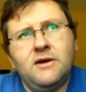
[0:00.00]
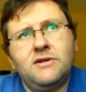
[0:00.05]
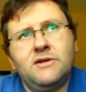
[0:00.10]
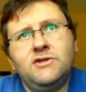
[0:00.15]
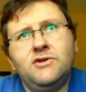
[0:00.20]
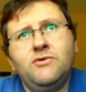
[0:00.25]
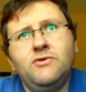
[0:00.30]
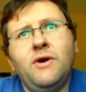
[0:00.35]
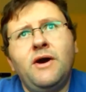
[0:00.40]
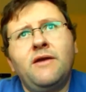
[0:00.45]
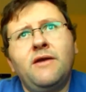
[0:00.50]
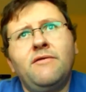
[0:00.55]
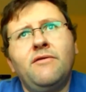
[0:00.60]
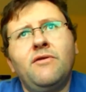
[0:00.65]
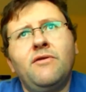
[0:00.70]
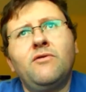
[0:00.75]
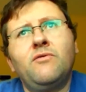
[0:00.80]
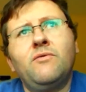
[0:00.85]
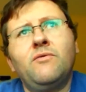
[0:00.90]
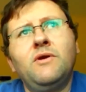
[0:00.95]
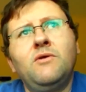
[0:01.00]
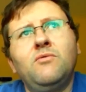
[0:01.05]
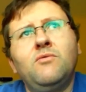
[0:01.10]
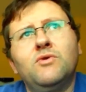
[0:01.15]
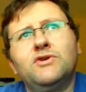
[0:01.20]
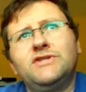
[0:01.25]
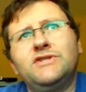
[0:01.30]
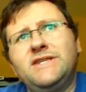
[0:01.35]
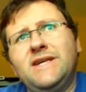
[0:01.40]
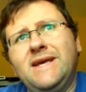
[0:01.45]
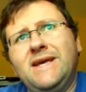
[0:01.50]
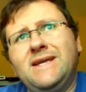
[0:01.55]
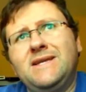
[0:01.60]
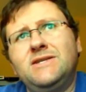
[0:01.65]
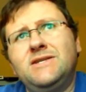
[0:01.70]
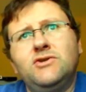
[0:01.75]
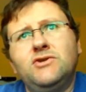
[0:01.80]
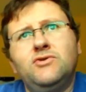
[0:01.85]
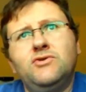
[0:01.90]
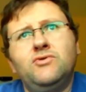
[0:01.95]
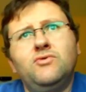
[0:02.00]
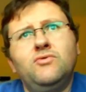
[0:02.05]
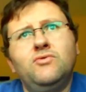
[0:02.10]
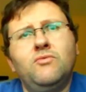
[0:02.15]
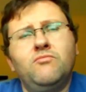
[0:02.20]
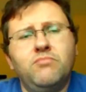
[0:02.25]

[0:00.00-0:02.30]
2 out of the 3 were said to